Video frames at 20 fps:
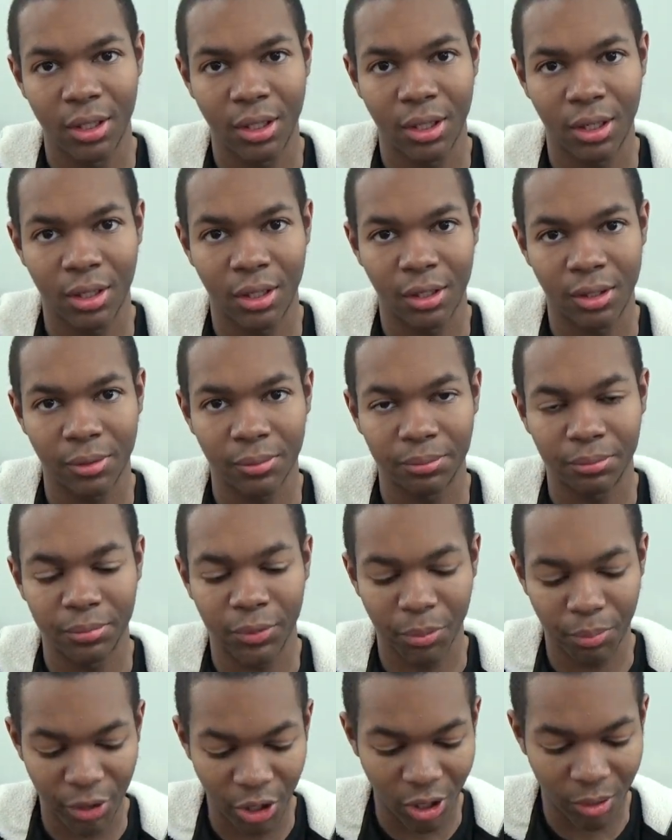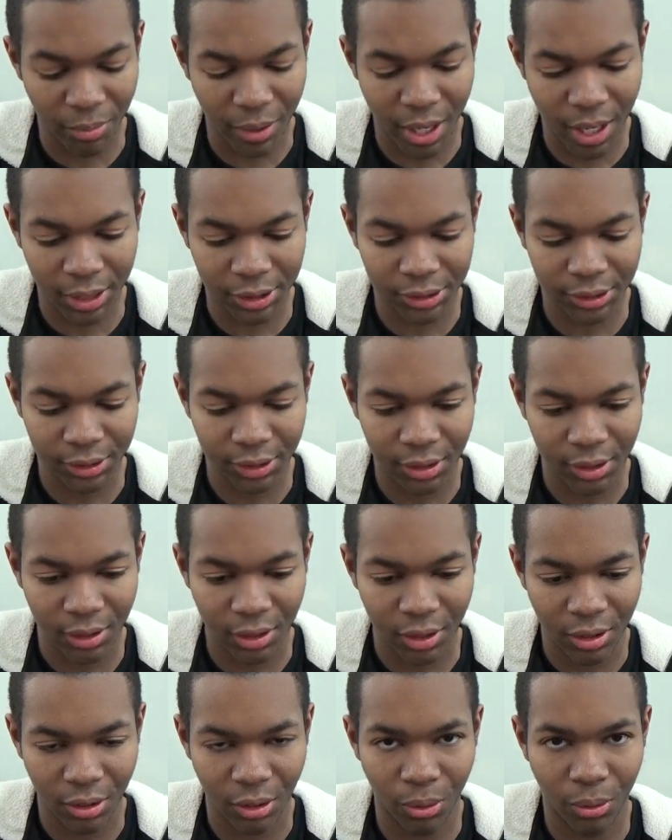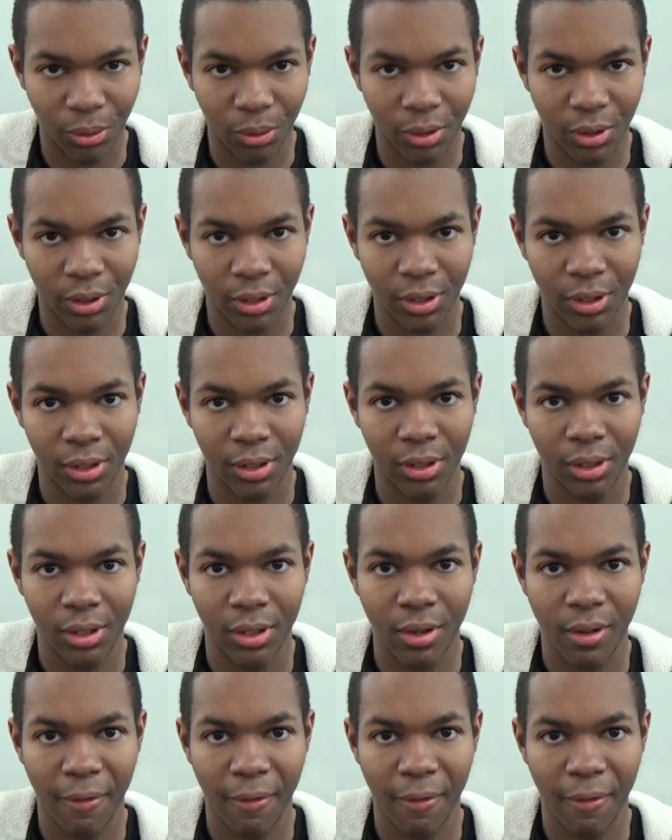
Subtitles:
the mirror match, or